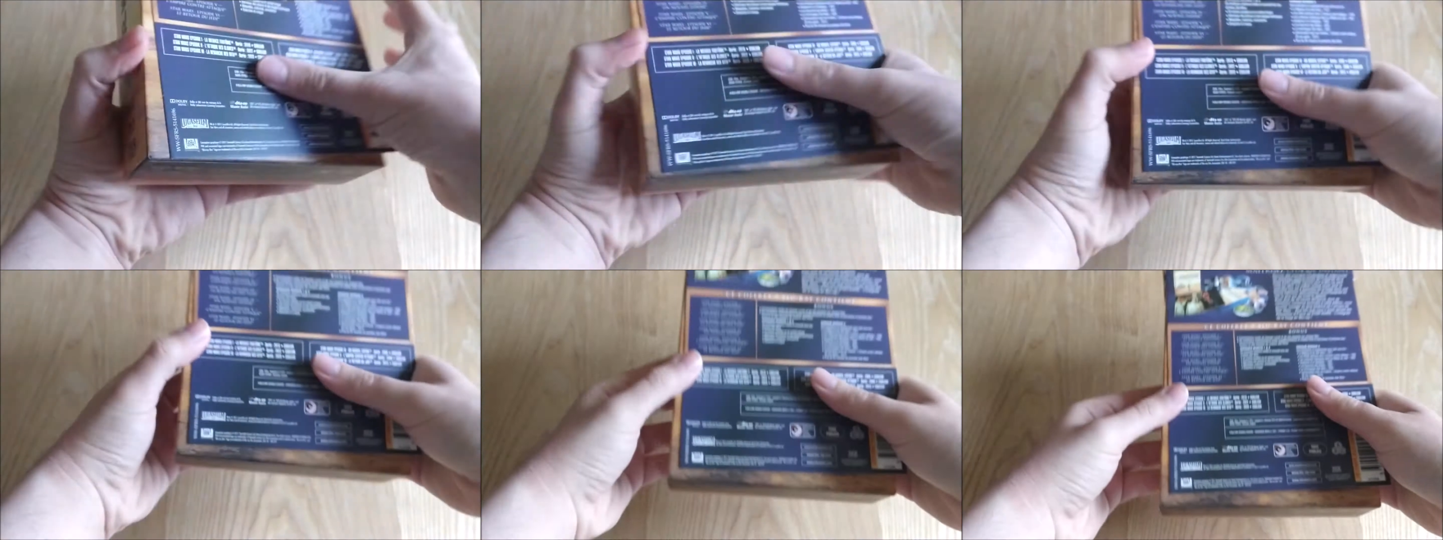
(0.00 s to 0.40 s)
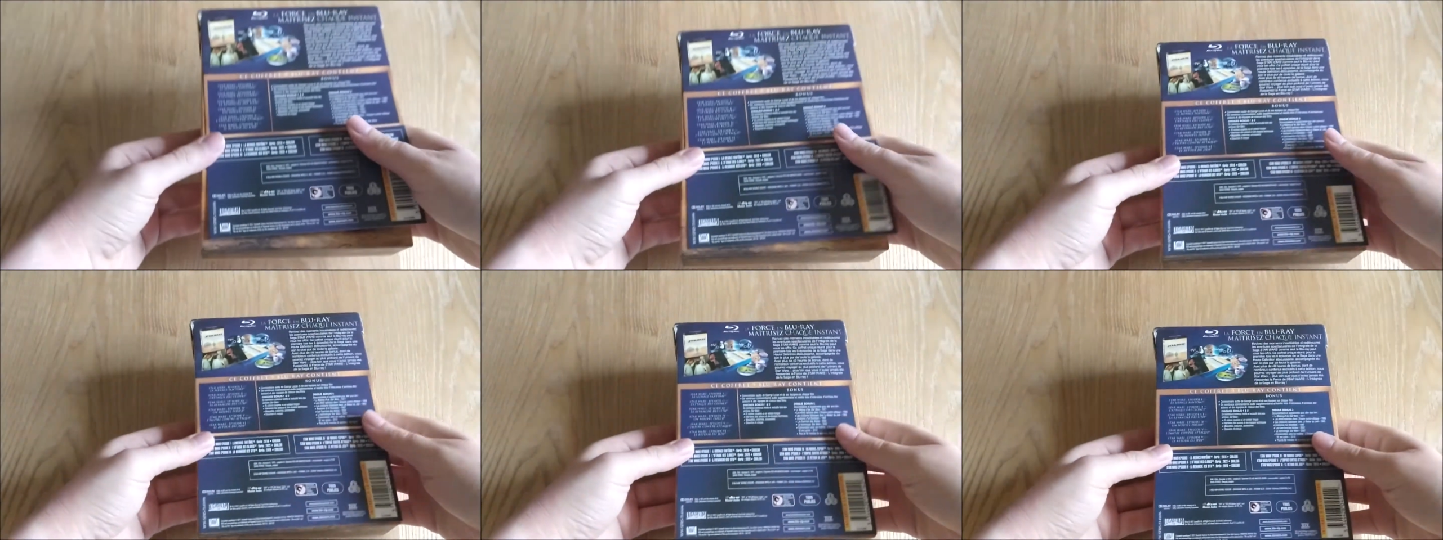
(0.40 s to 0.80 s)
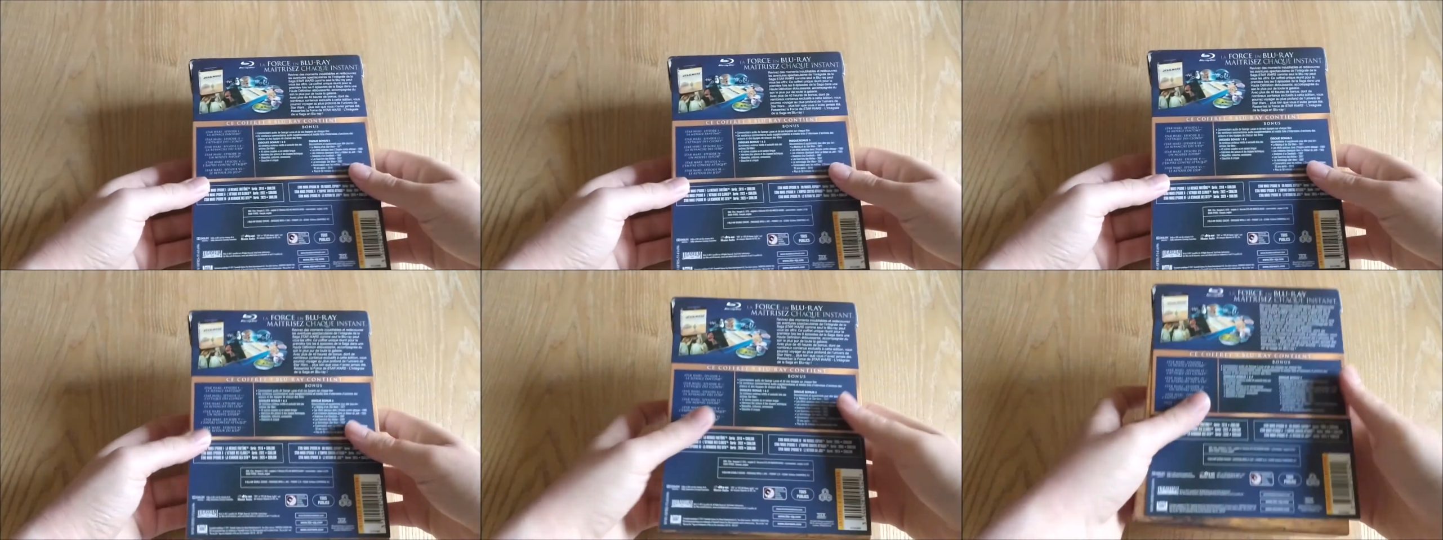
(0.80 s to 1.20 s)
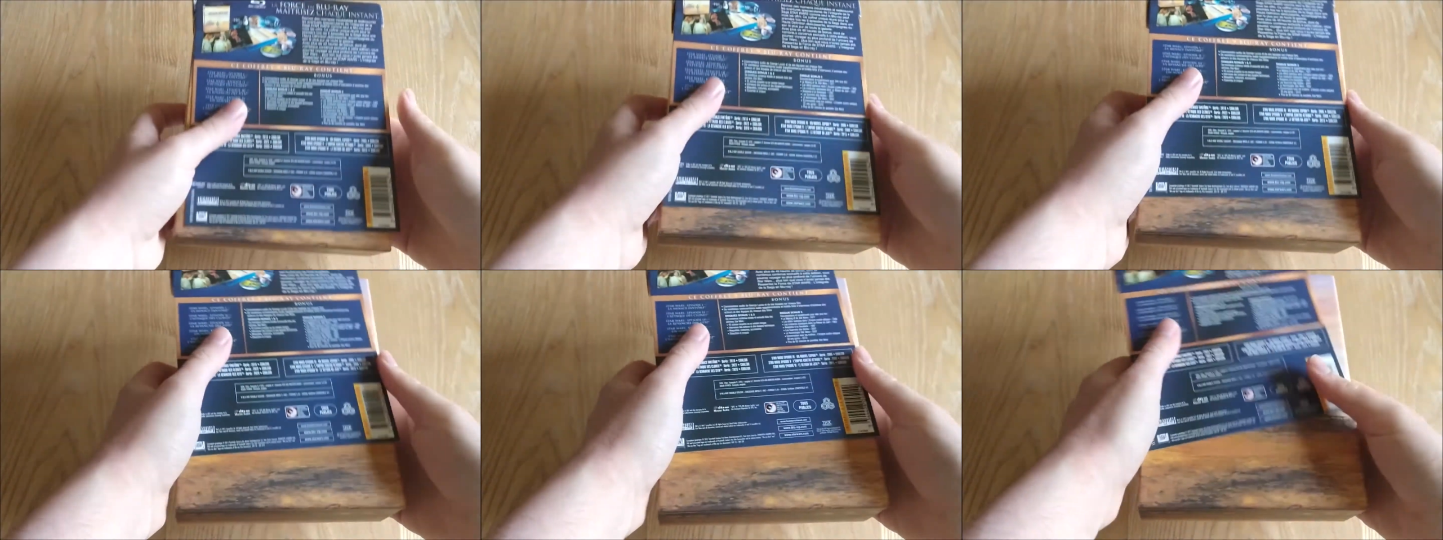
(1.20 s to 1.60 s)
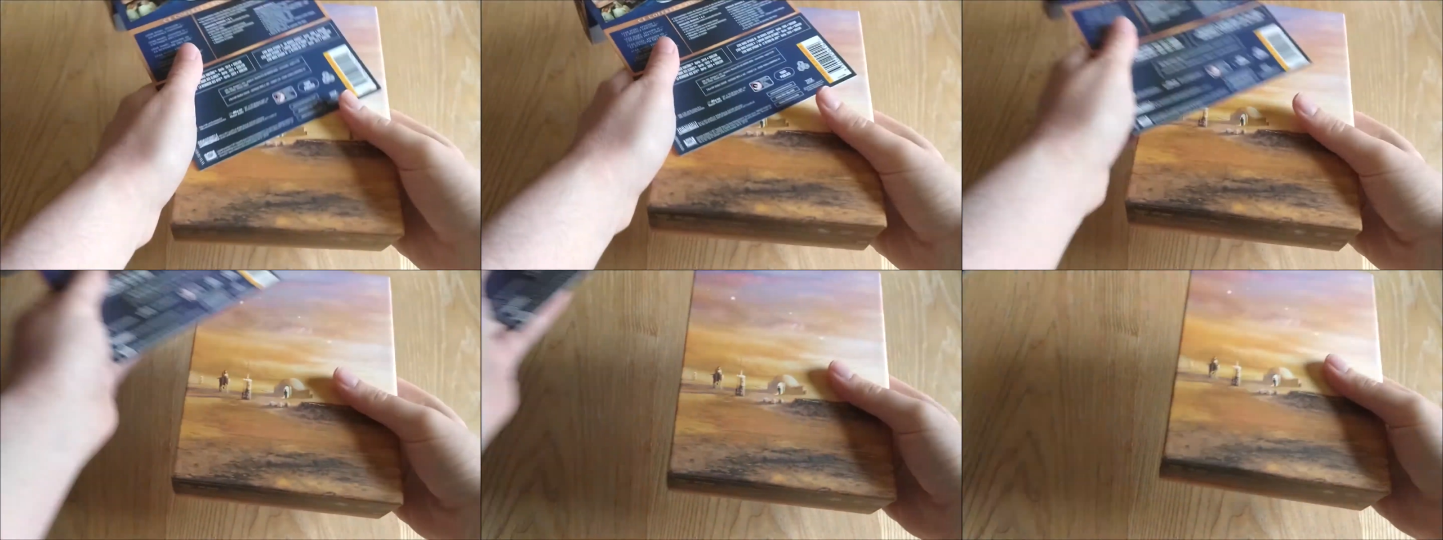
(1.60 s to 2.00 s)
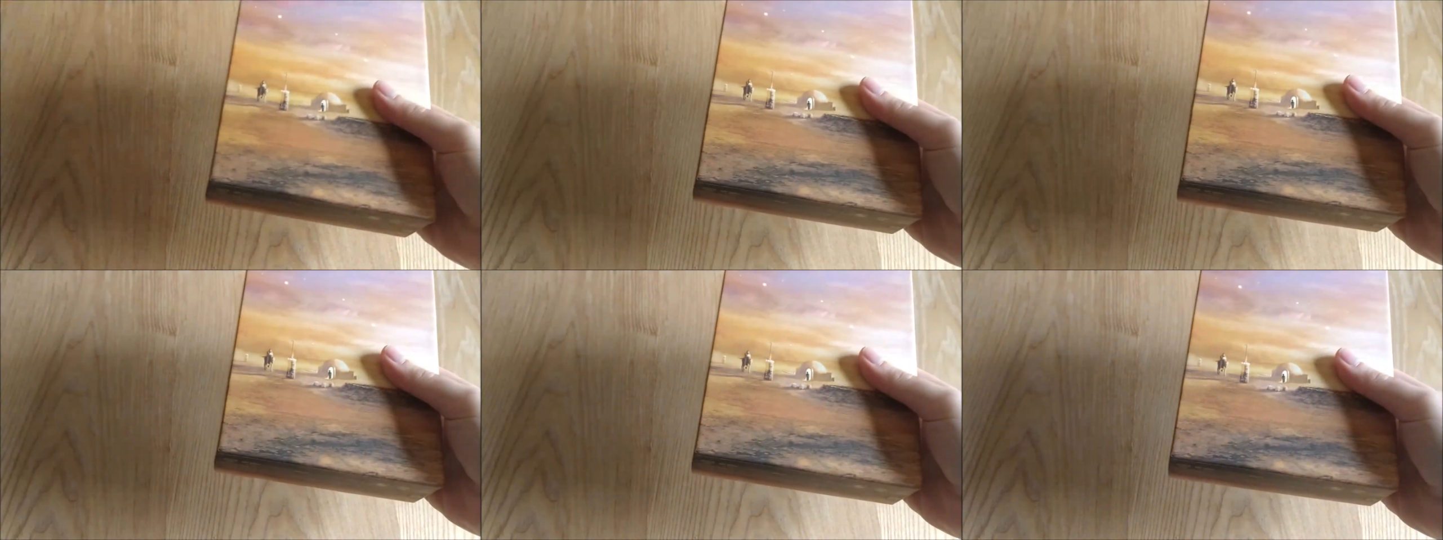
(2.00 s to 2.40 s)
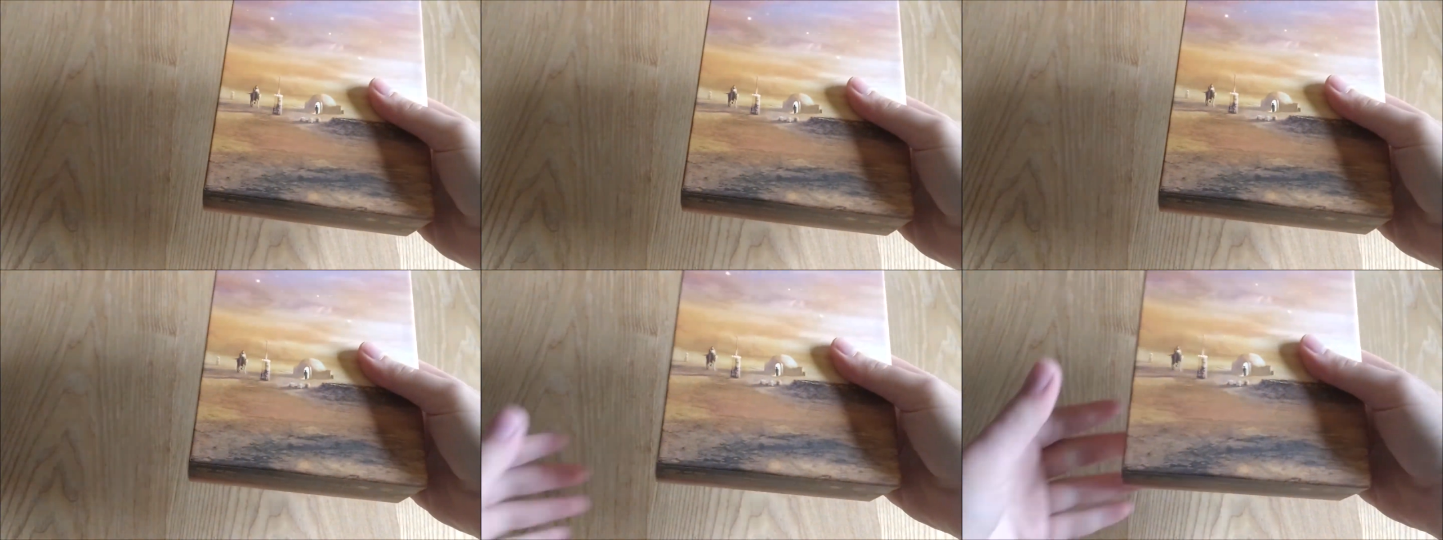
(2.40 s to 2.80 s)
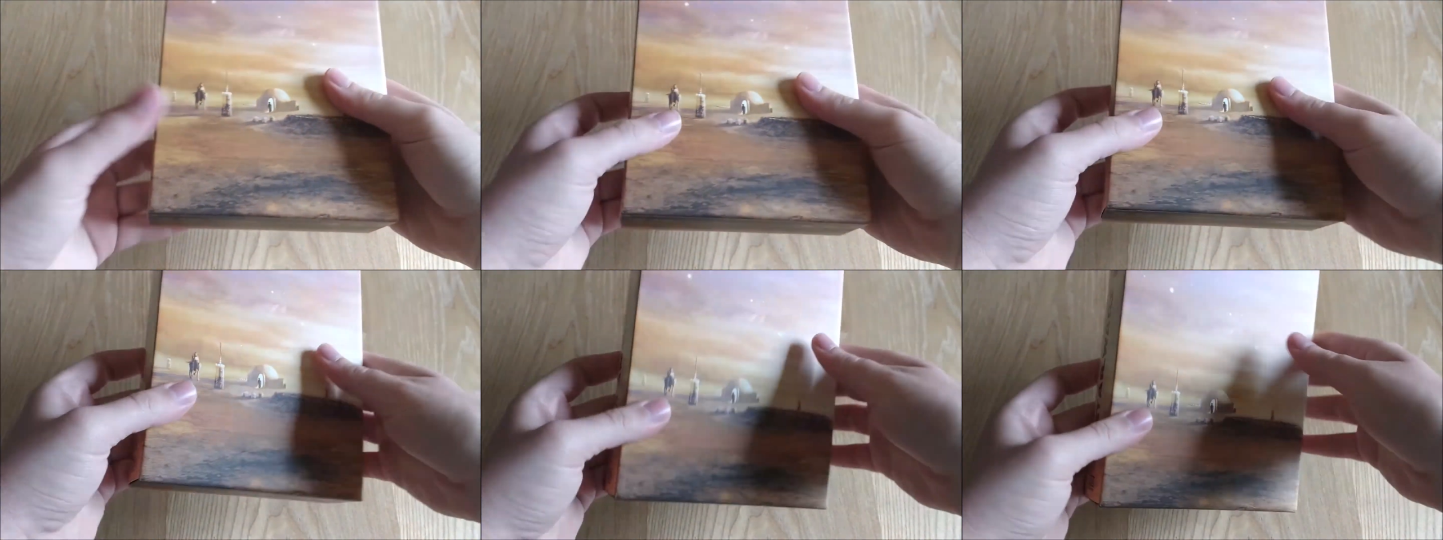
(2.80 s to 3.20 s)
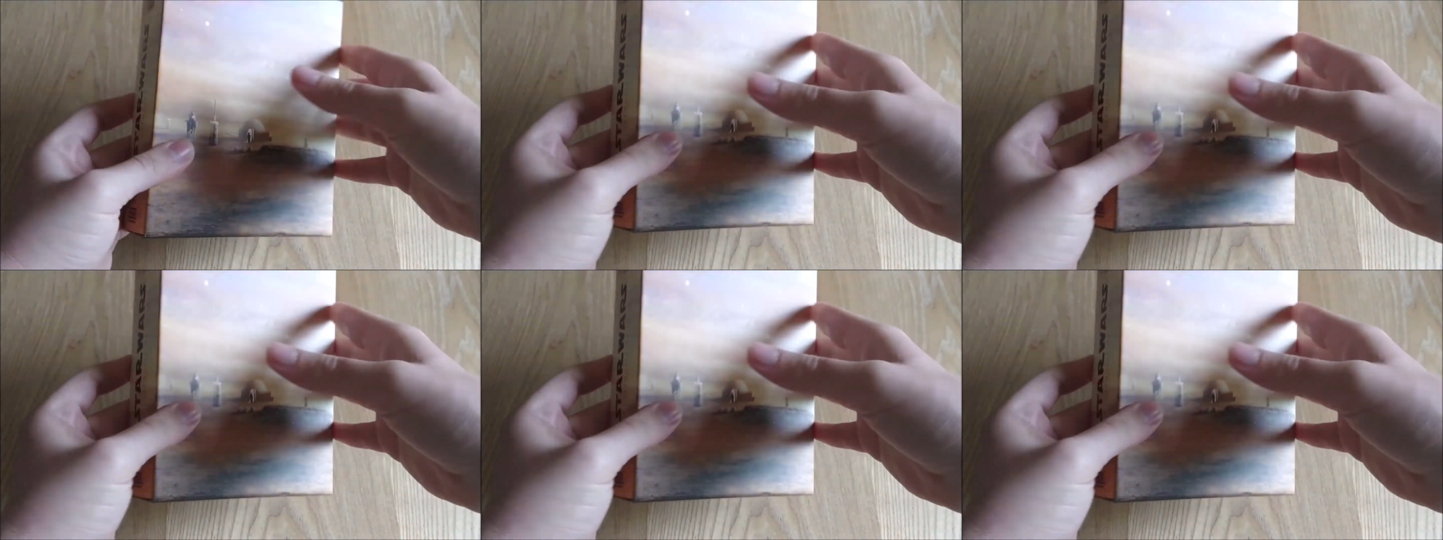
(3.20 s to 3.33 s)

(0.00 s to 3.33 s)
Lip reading: No face is visible, so there are no lips to read.